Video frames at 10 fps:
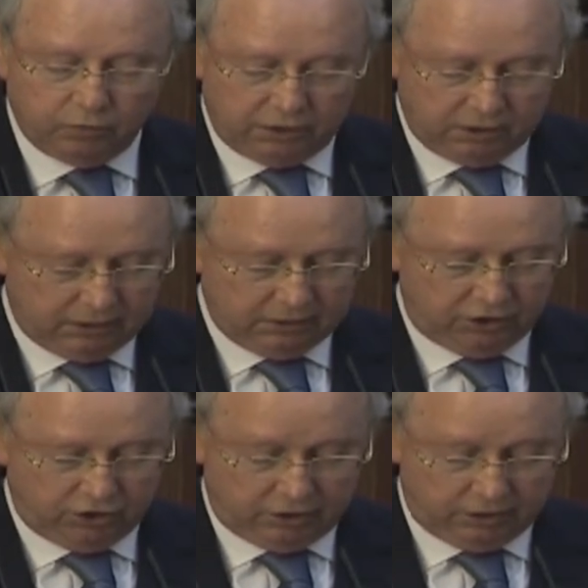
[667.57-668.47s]
political
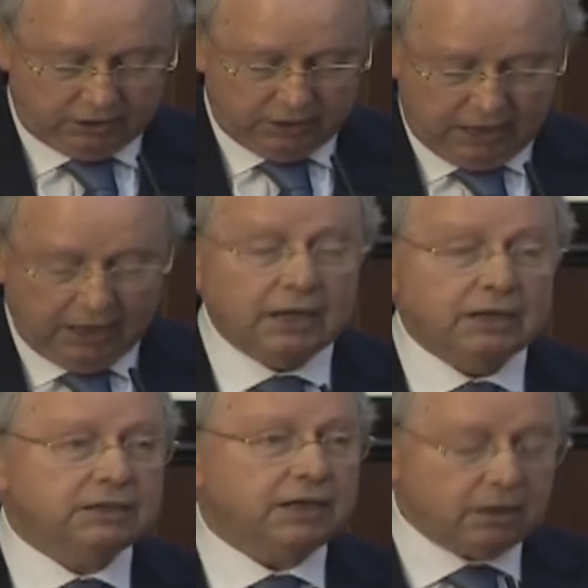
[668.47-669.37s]
decisions.
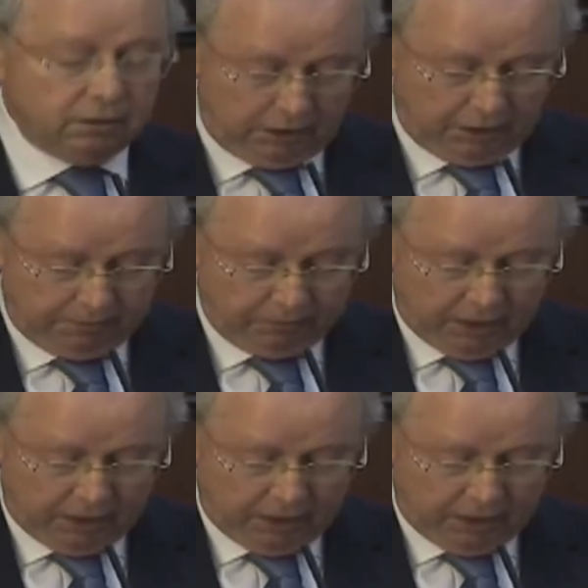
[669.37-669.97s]
Secondly,